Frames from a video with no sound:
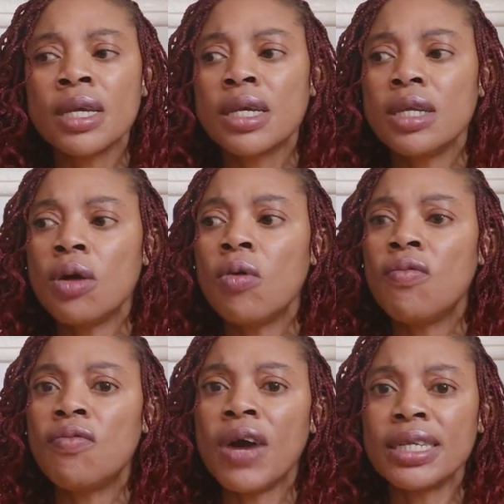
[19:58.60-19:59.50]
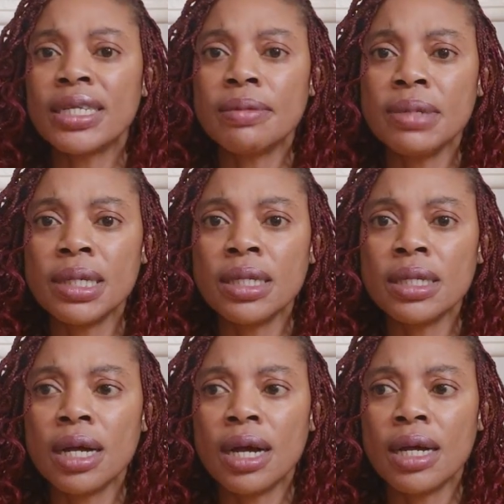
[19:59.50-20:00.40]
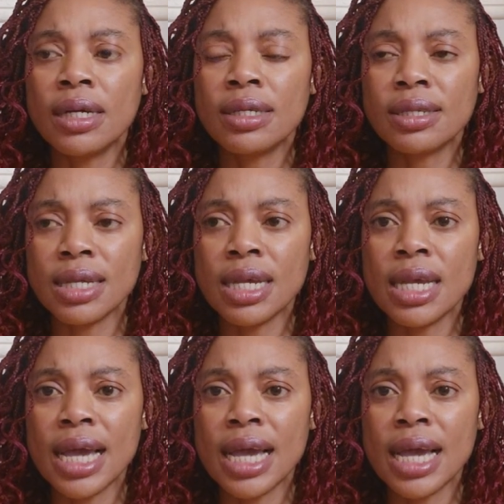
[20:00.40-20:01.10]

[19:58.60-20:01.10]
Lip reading: you know, vitamin C